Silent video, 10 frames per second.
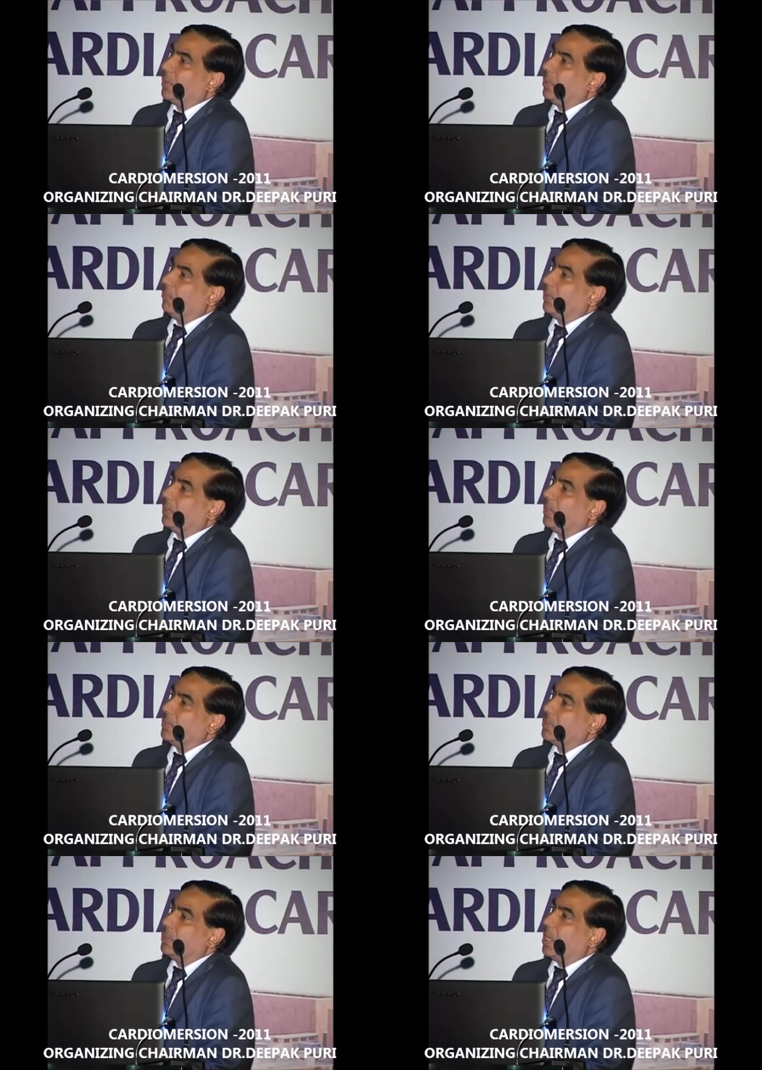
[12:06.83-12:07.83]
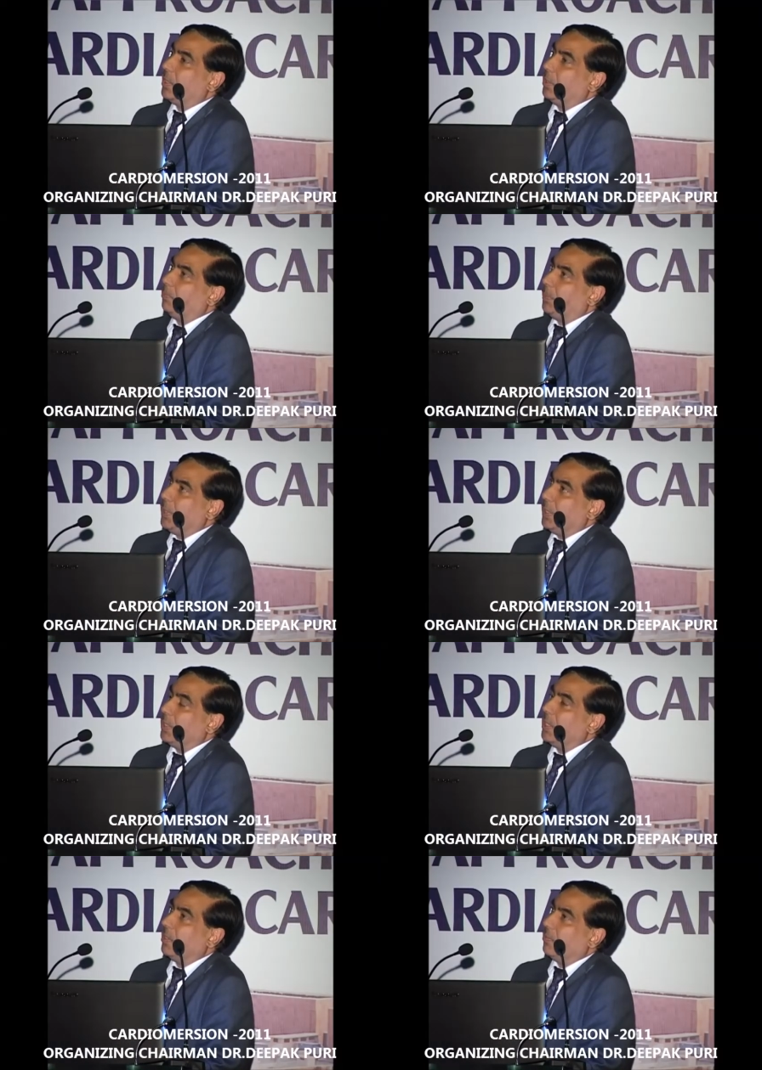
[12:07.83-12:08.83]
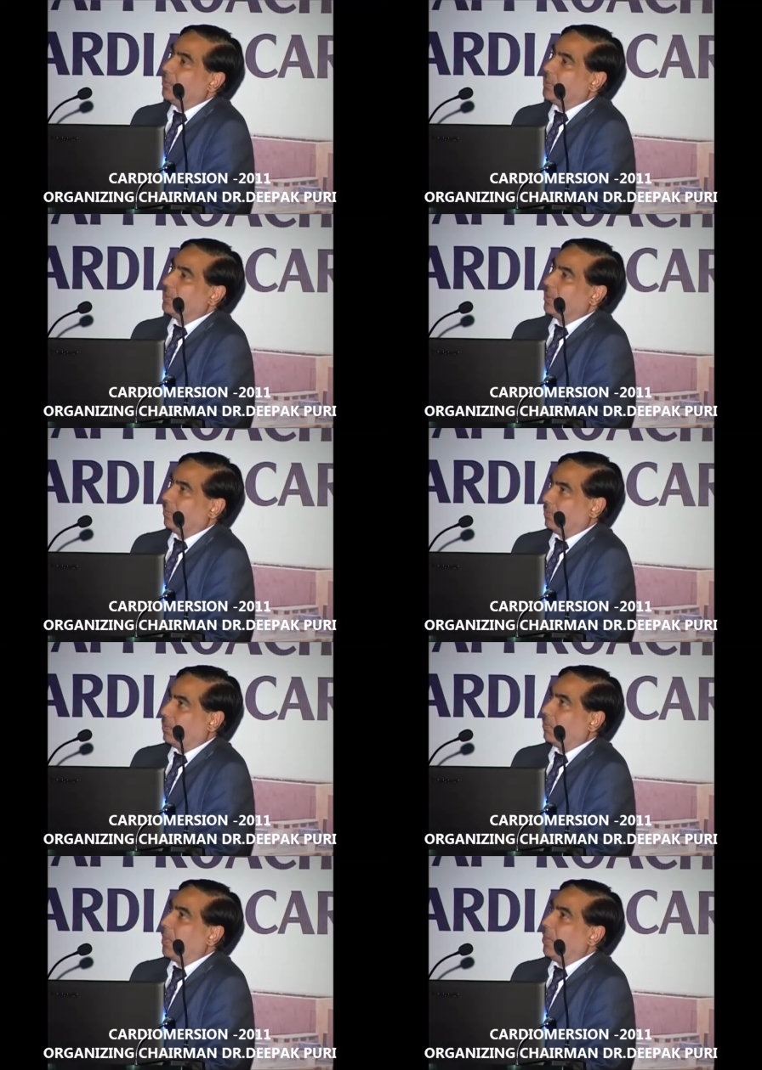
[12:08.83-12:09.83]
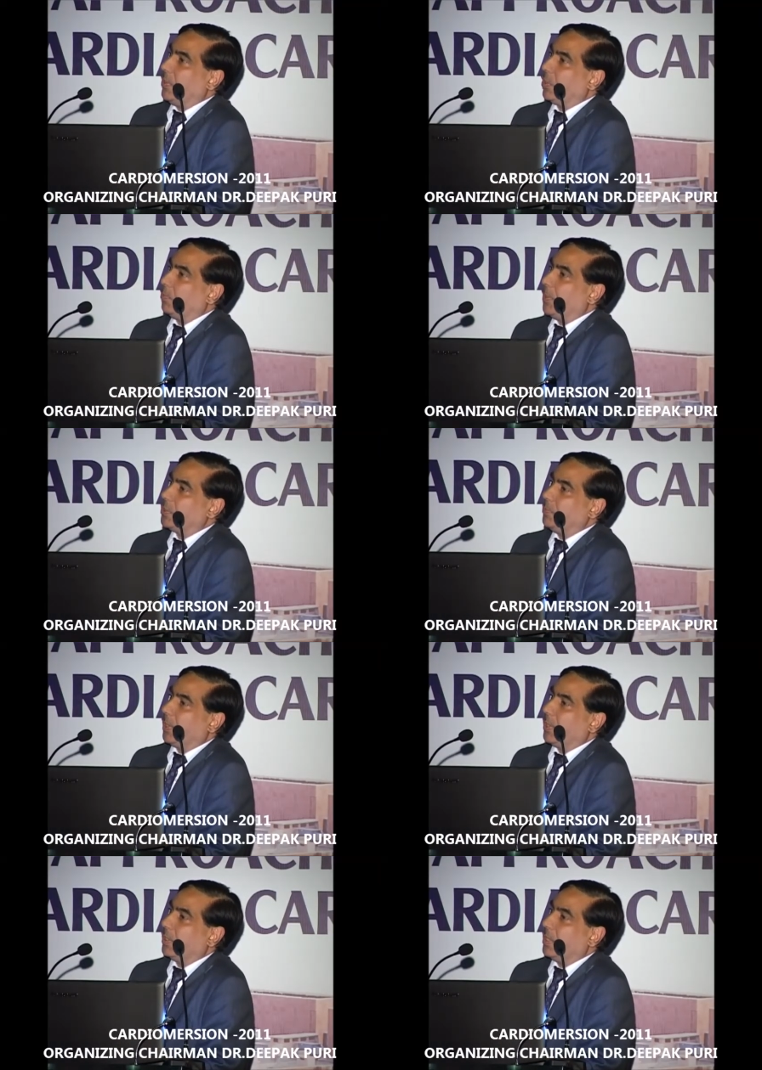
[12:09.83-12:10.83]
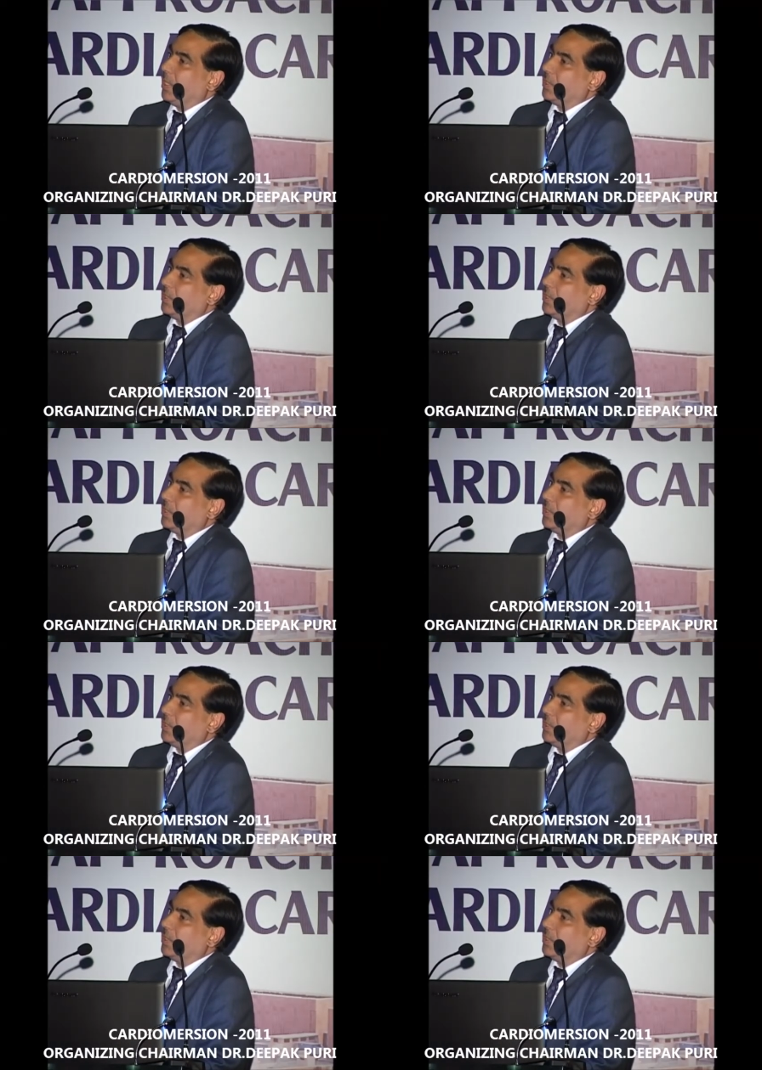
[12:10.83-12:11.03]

were given a CRT-P, which is a biventricular pacemaker.